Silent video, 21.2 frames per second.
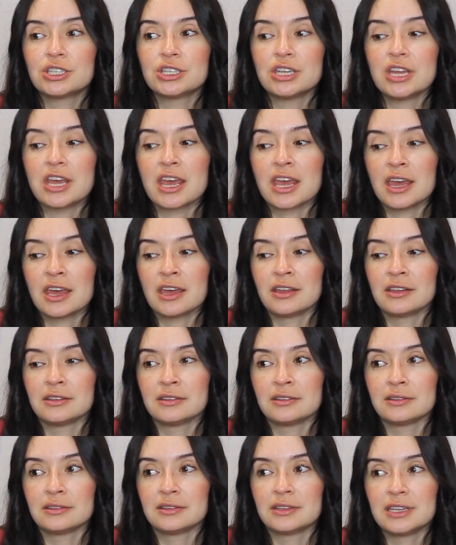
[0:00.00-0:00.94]

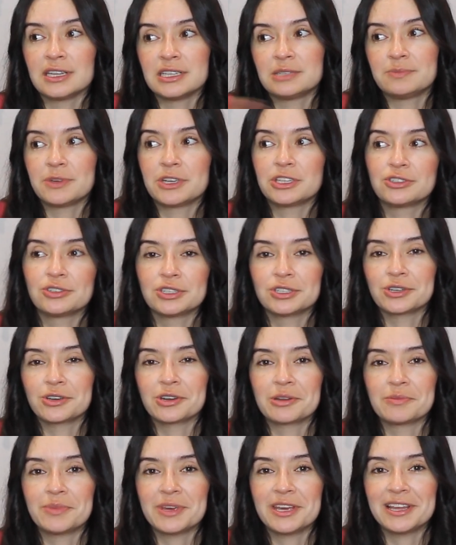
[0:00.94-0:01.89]
And this picture is
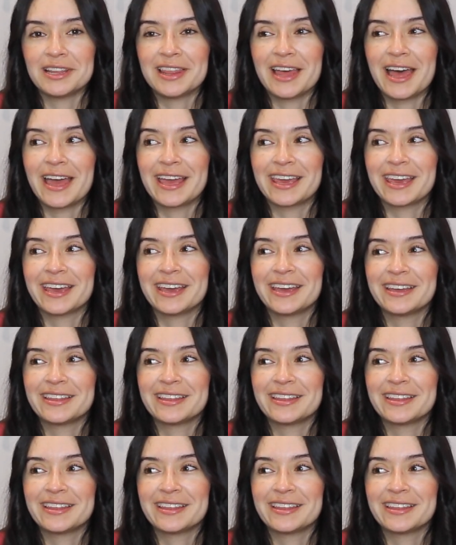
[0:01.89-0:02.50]
going to be like